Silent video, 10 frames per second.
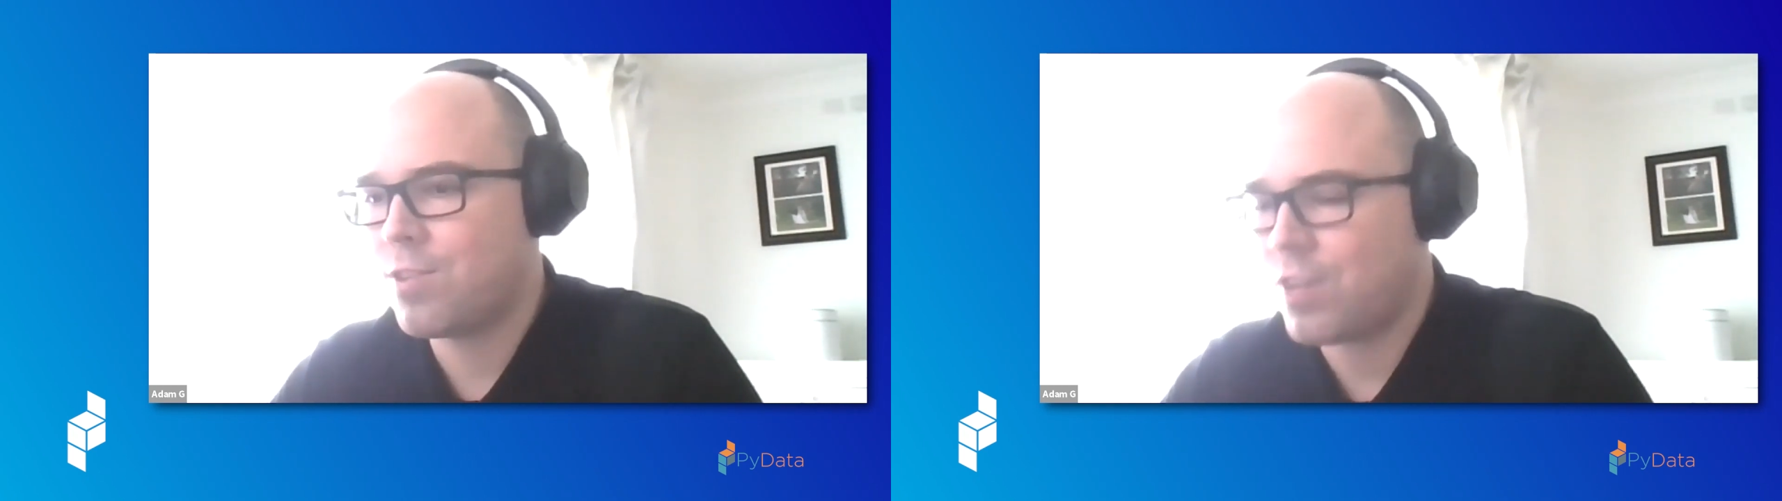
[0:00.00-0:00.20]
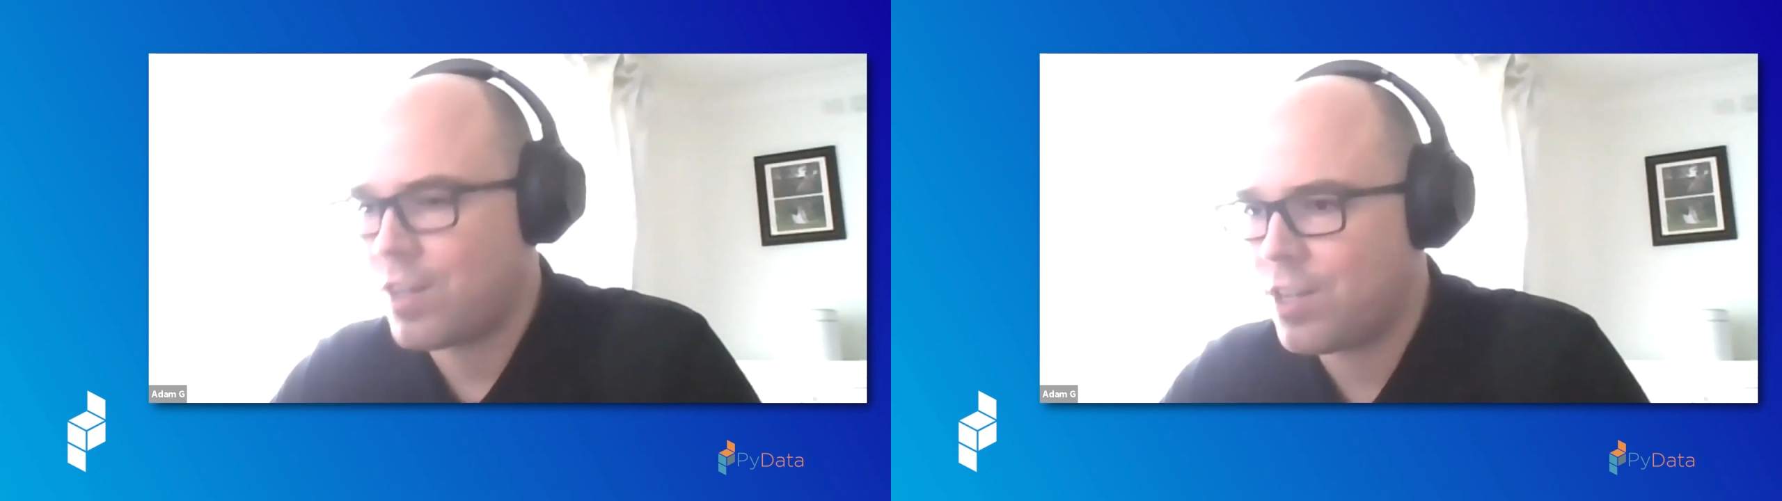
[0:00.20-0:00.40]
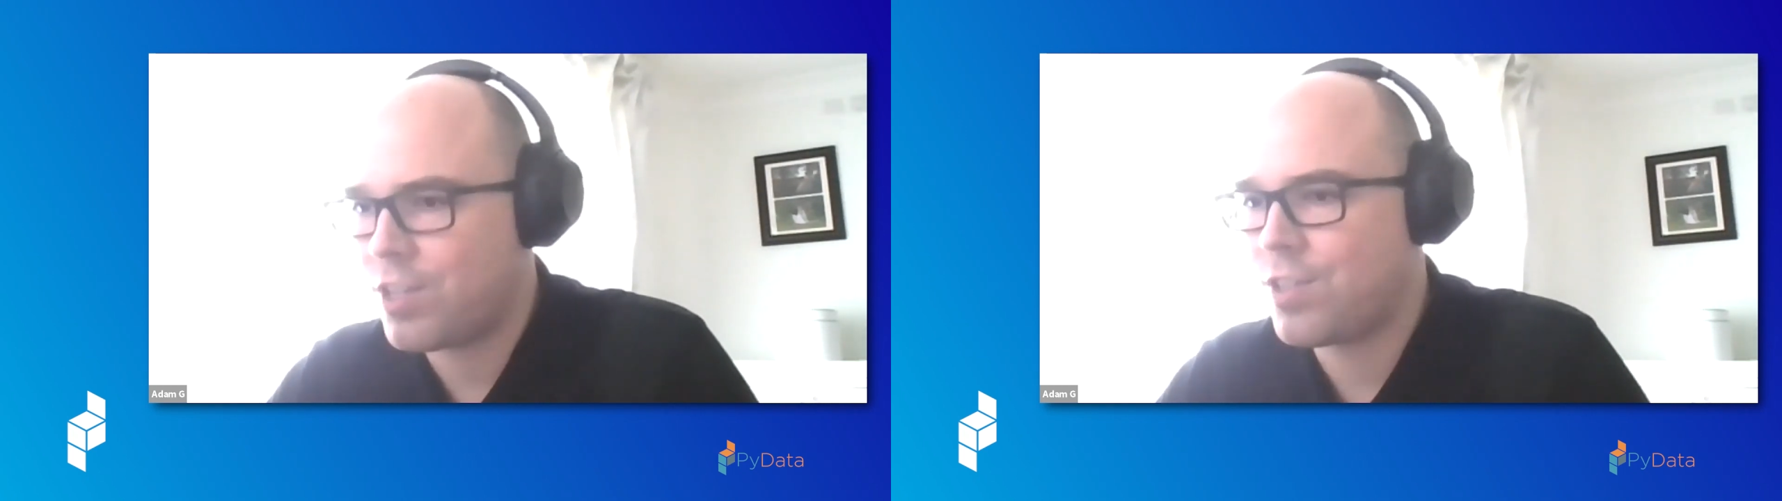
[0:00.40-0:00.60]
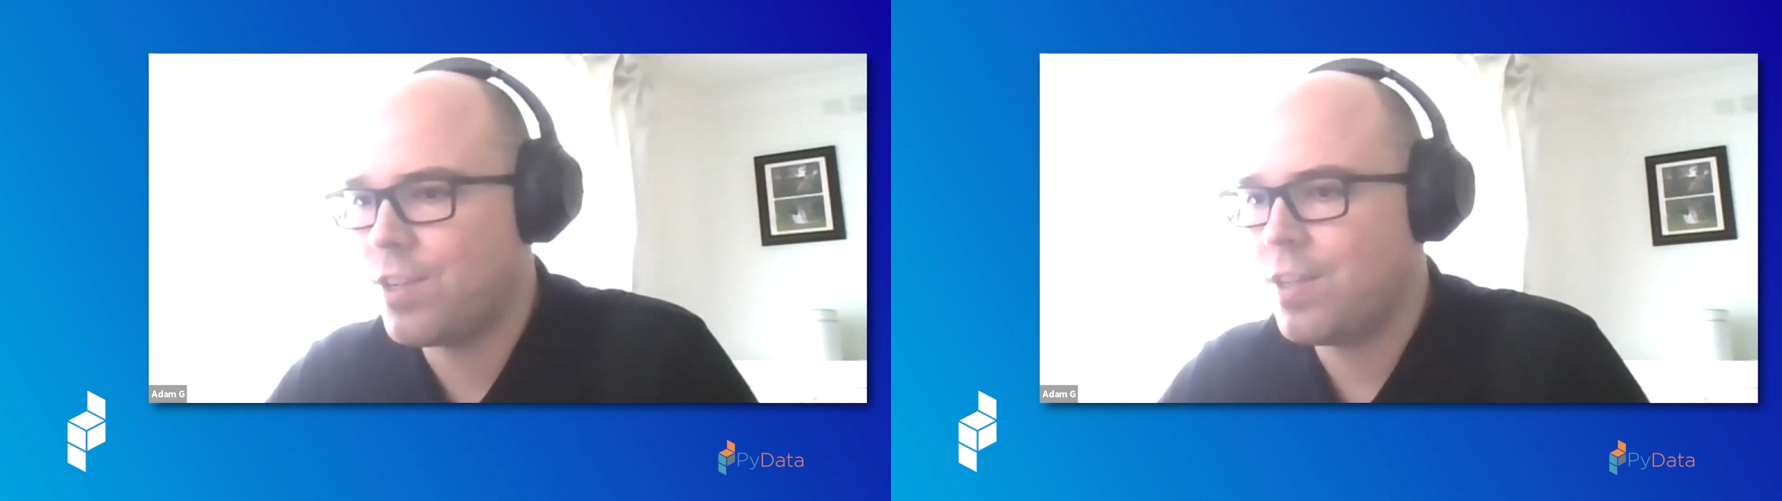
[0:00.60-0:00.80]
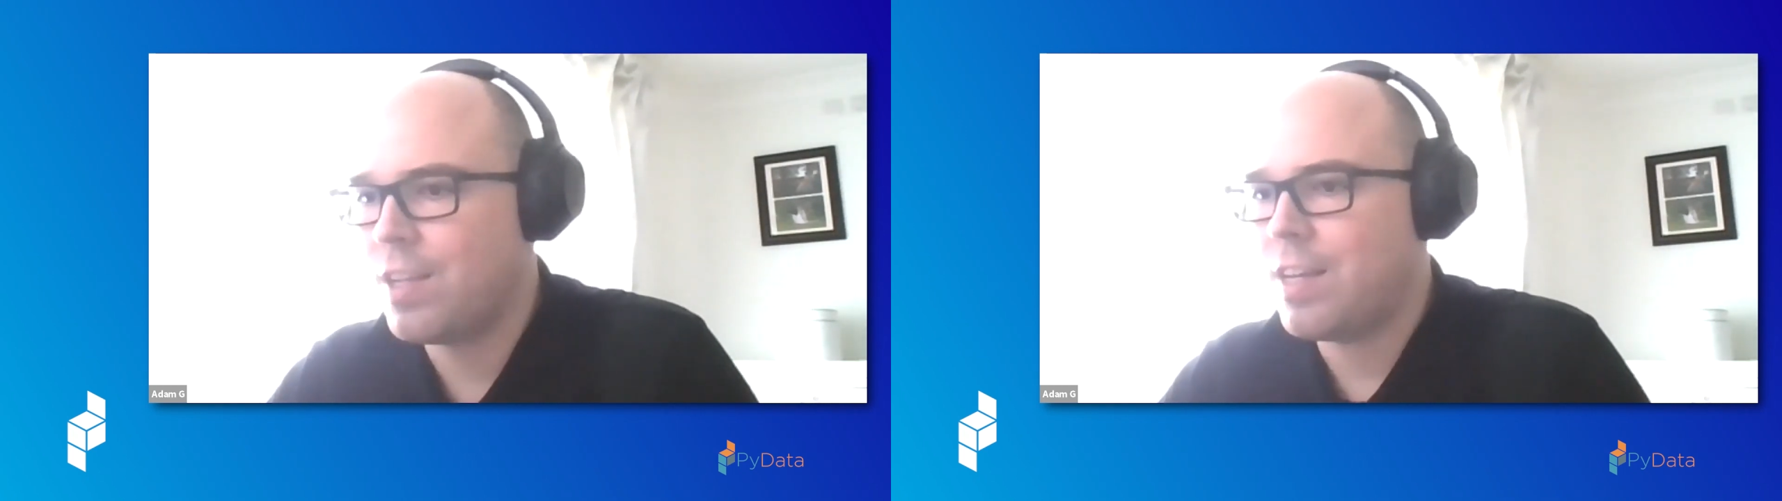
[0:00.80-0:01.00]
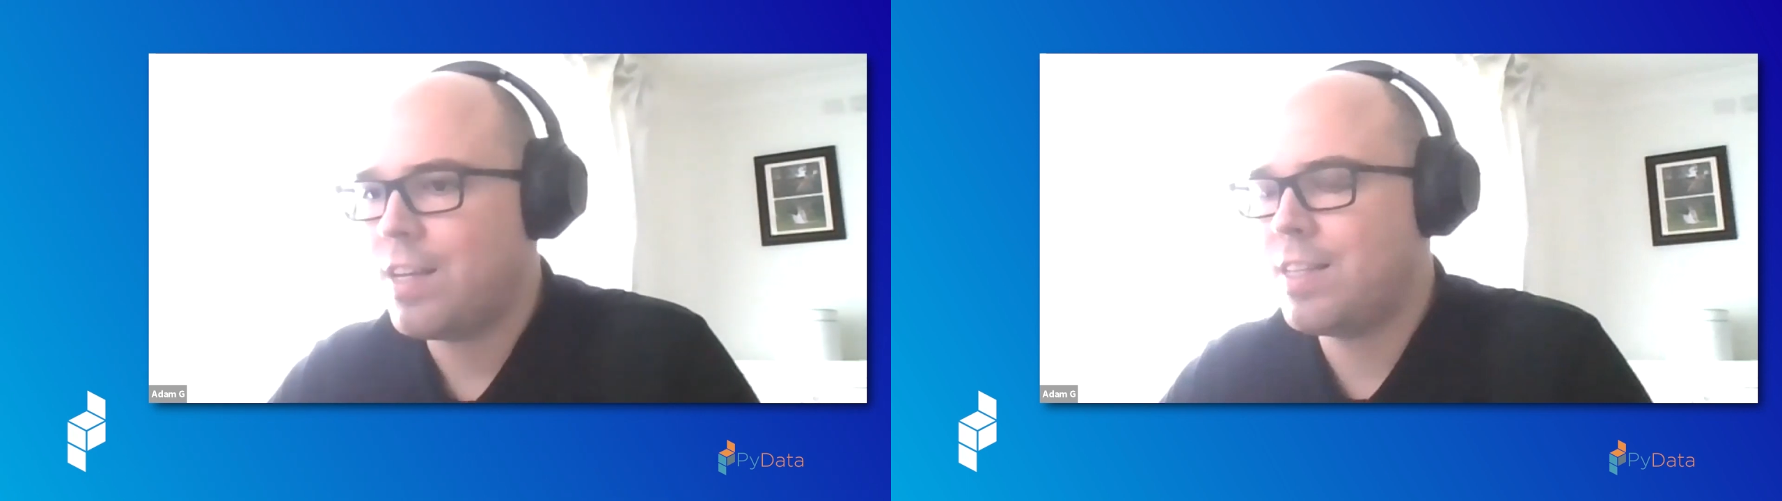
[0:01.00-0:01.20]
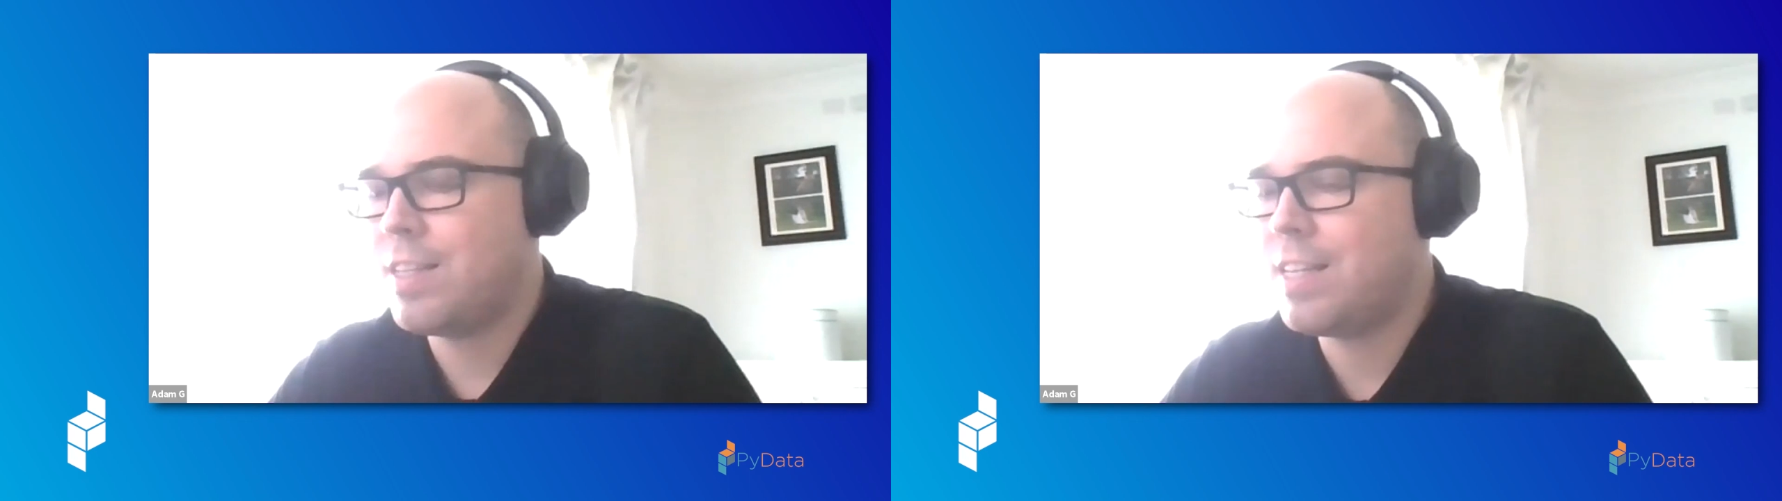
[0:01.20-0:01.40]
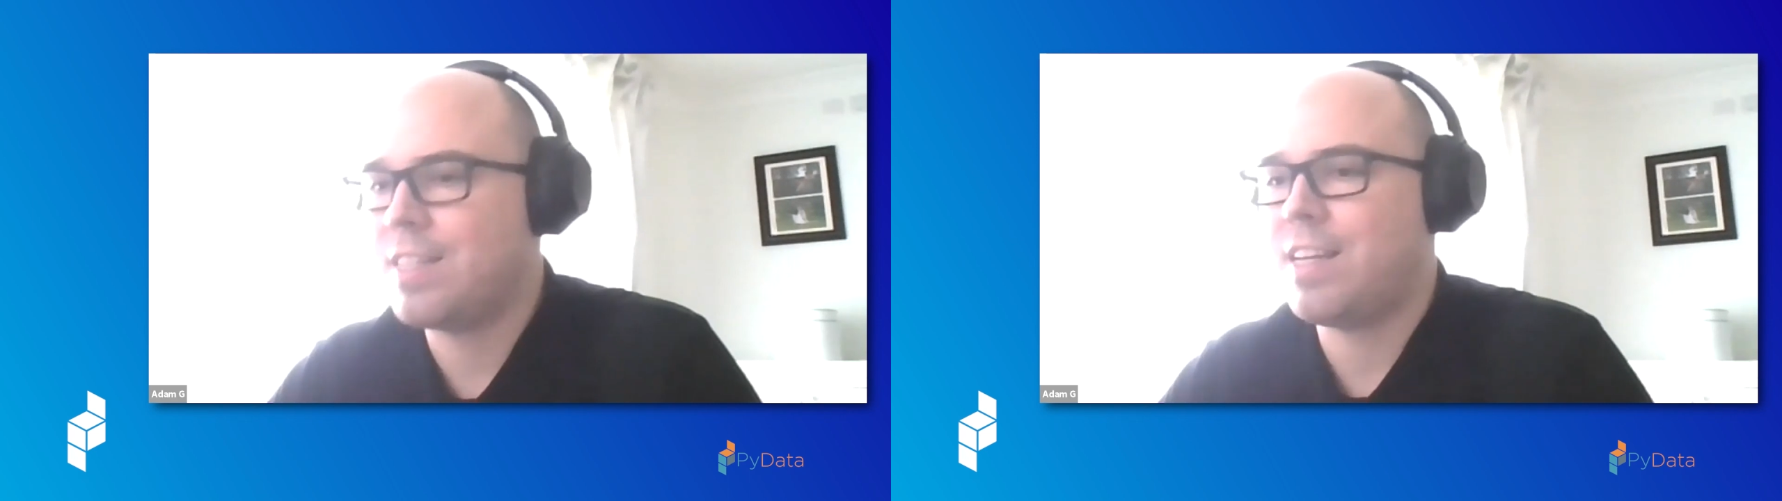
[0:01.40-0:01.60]
traditional
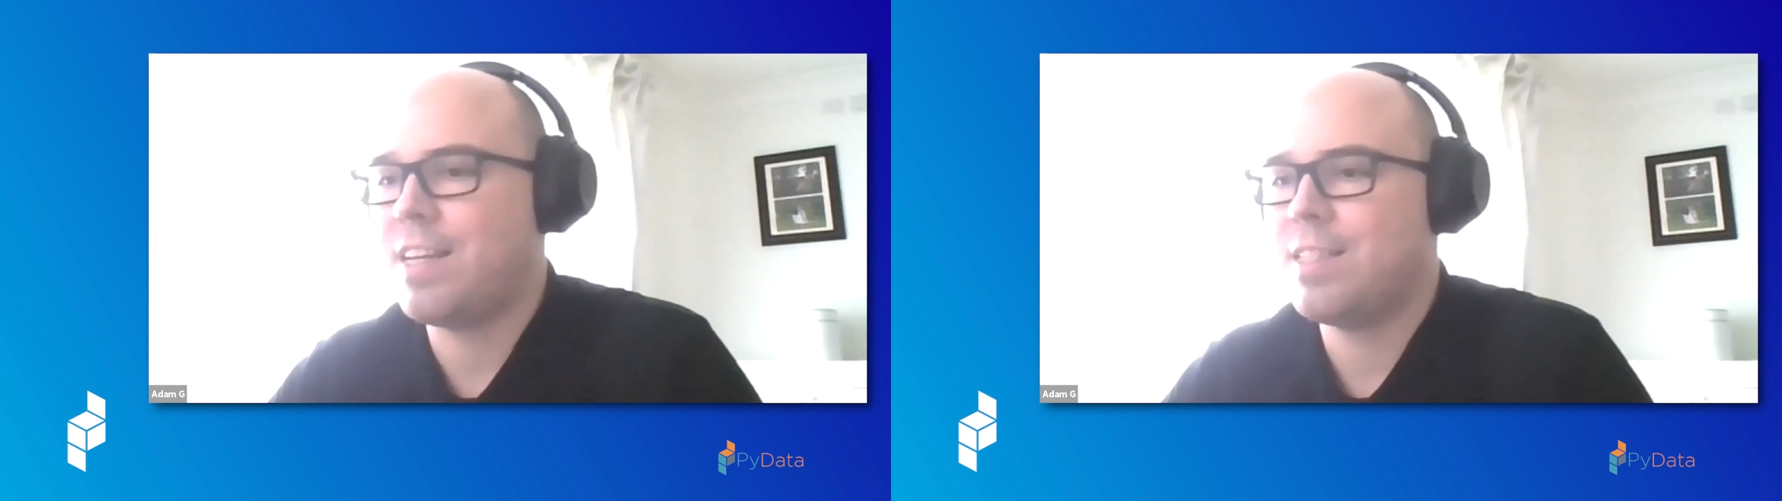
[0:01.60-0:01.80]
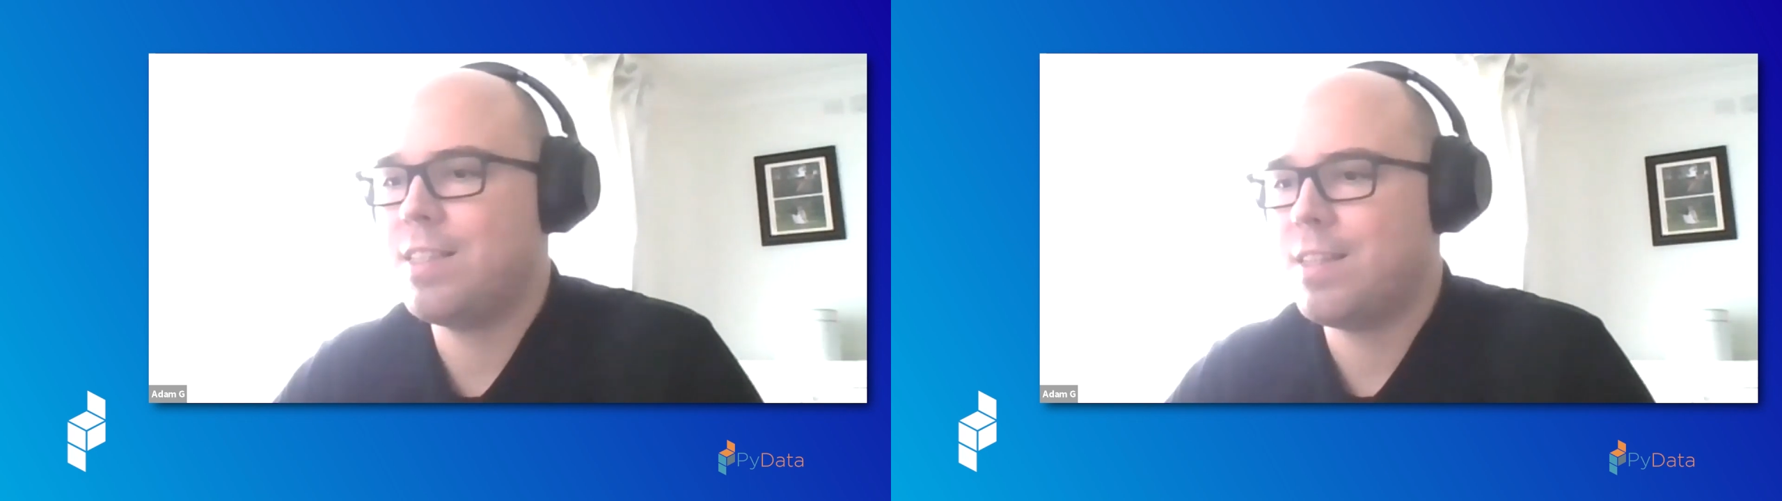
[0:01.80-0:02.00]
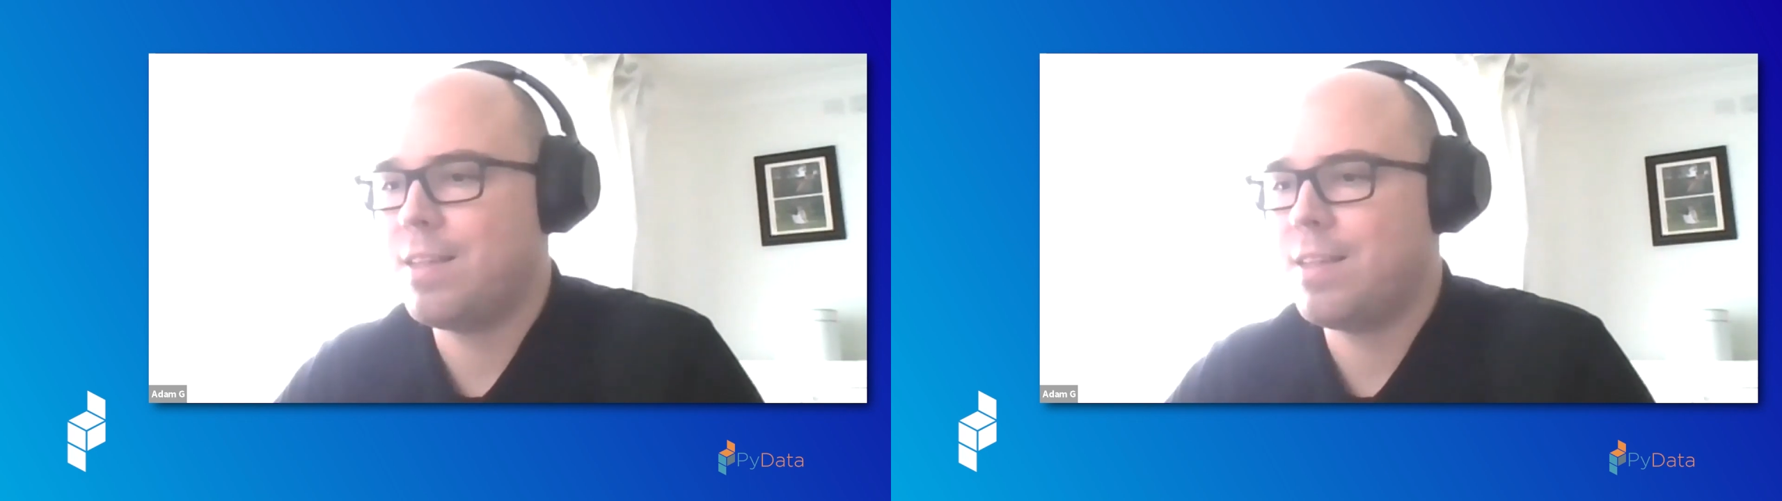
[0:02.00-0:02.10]
data science